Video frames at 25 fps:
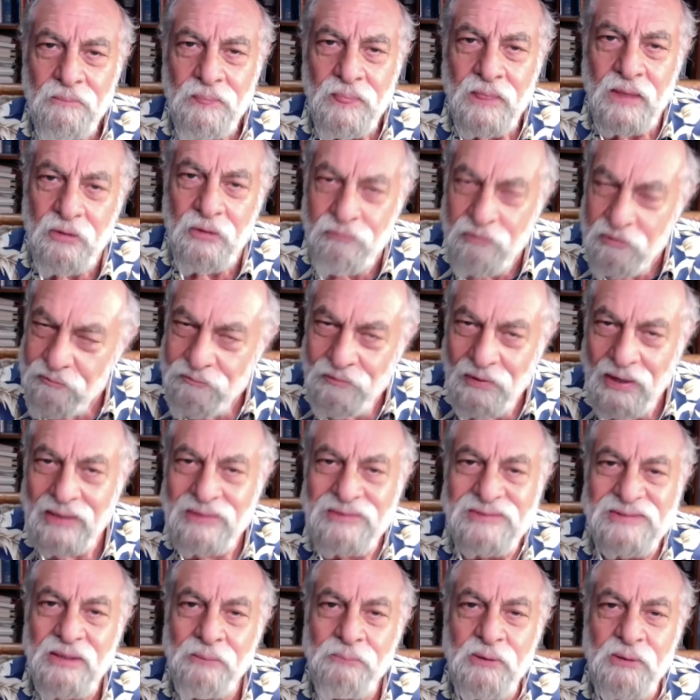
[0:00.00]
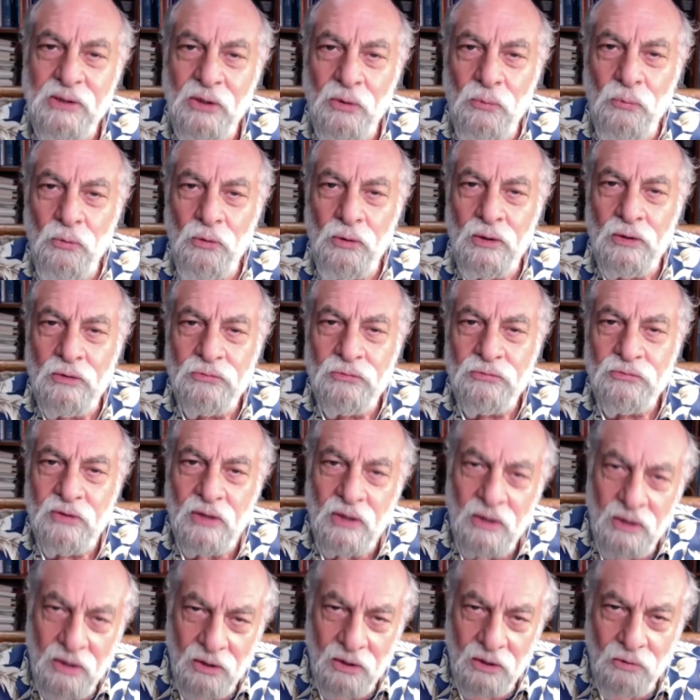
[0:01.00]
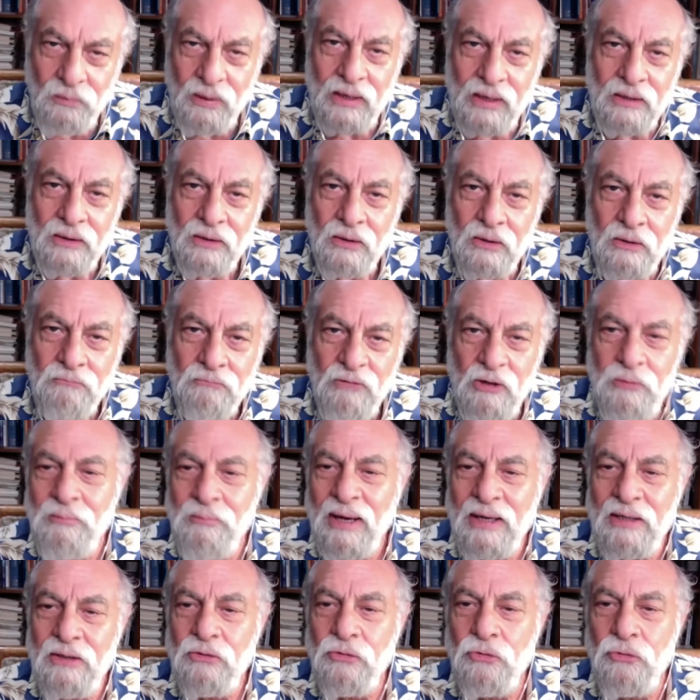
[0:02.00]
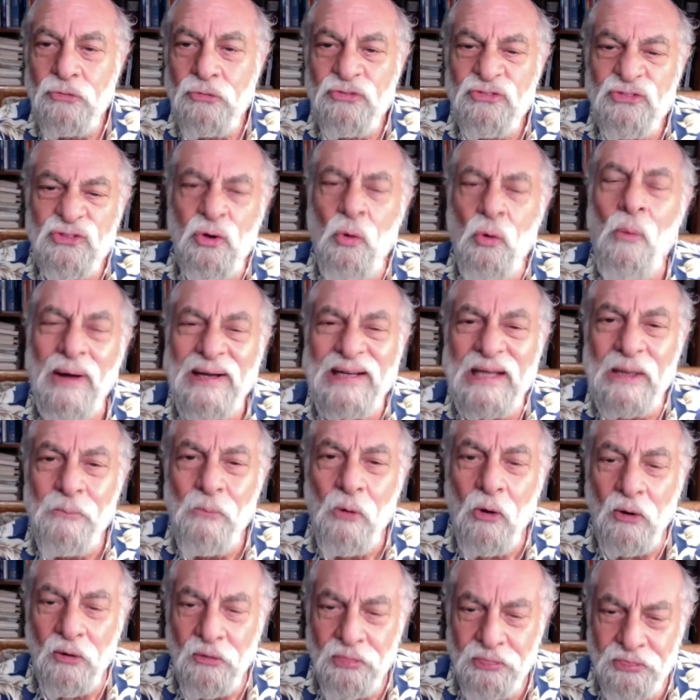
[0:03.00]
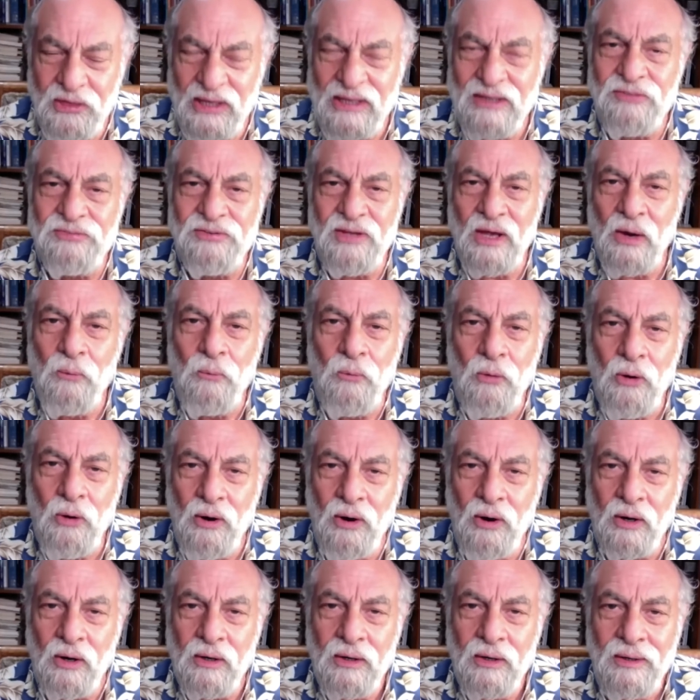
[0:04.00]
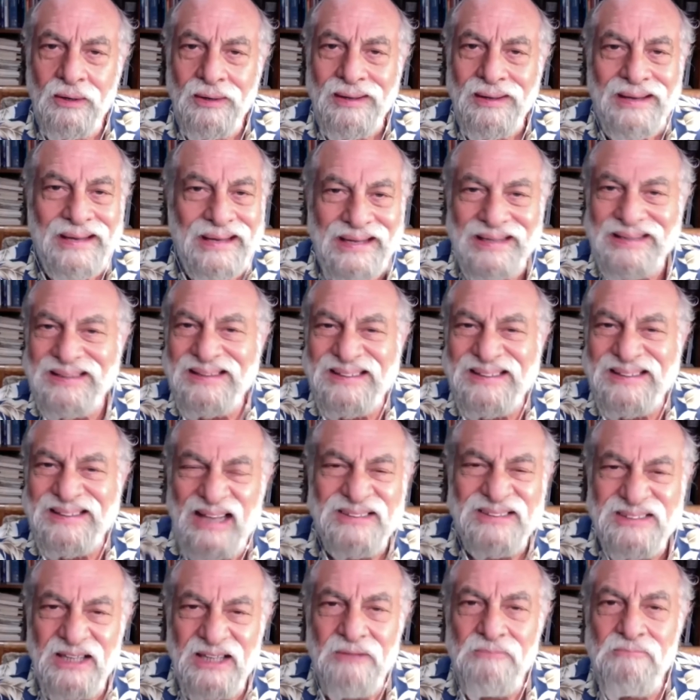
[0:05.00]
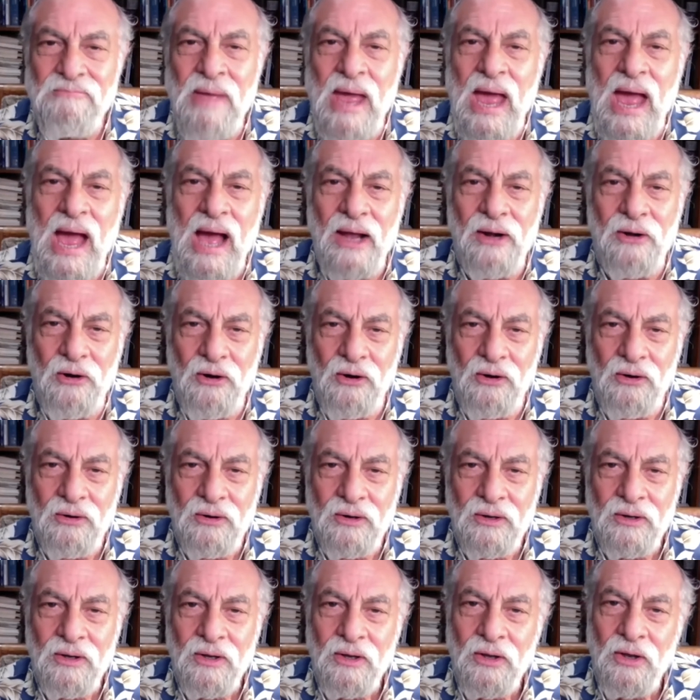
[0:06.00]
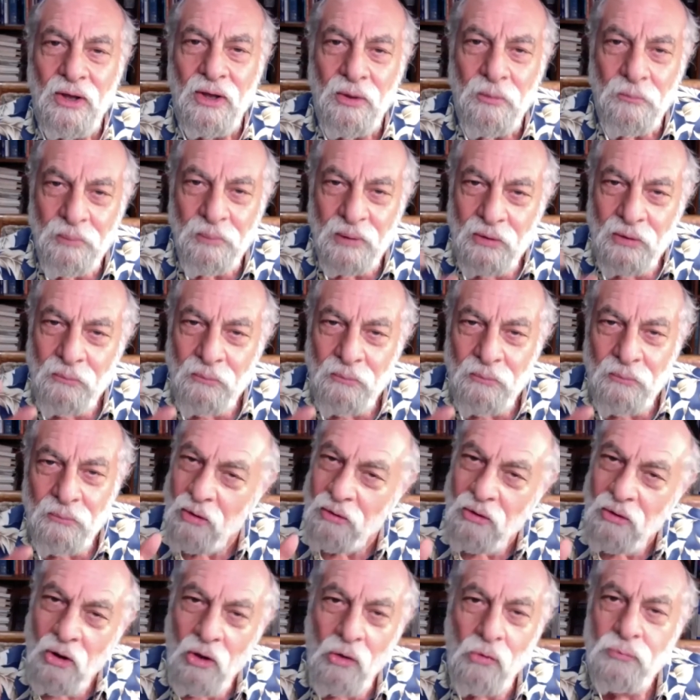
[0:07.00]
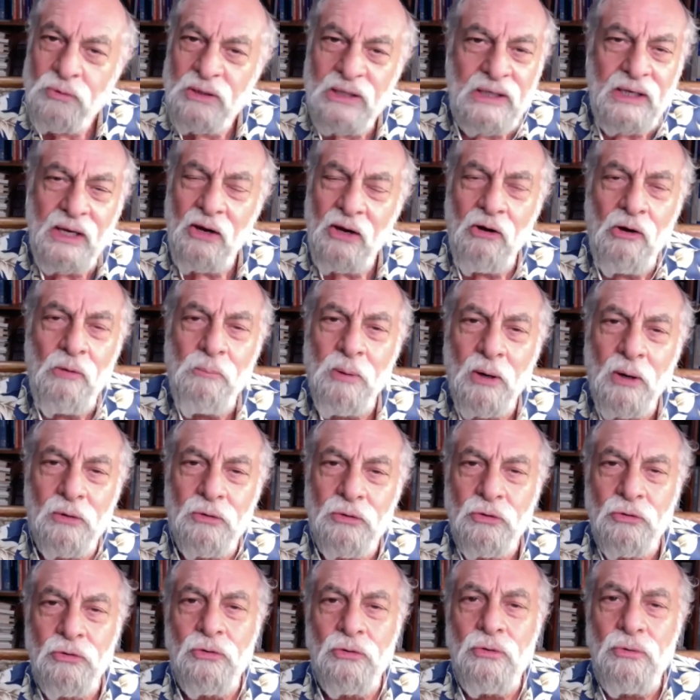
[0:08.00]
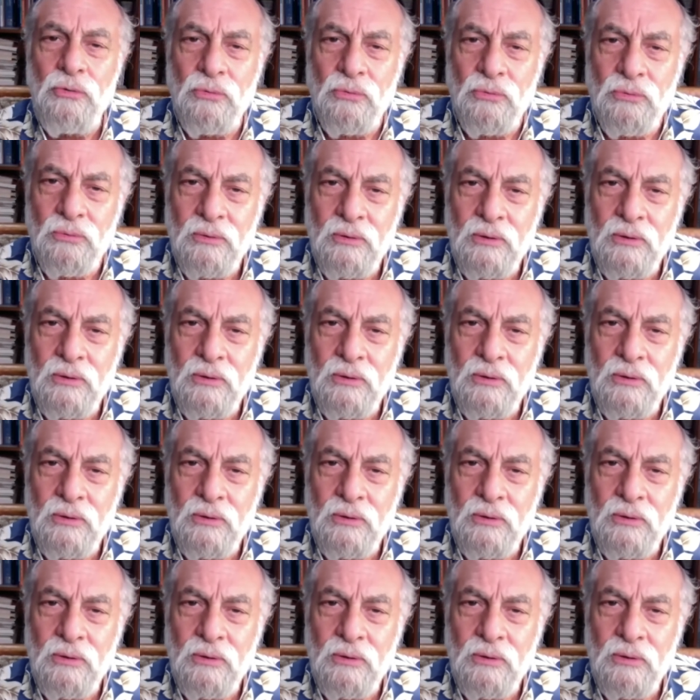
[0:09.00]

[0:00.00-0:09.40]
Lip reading: If we find something that works, great. We might use 20 more things that work. It doesn't matter. But it only care about you.